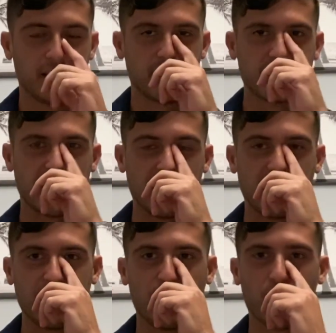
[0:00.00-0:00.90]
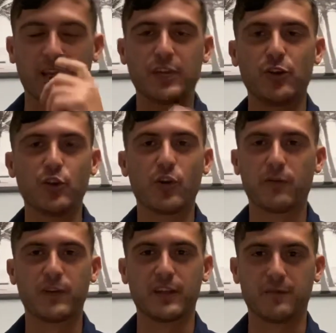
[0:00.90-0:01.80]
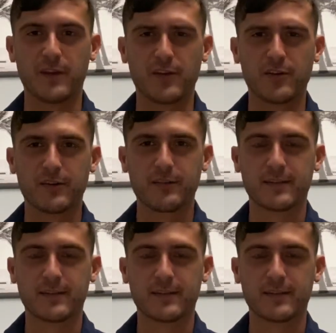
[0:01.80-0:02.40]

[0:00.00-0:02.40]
Because they know like you don't feel inferior.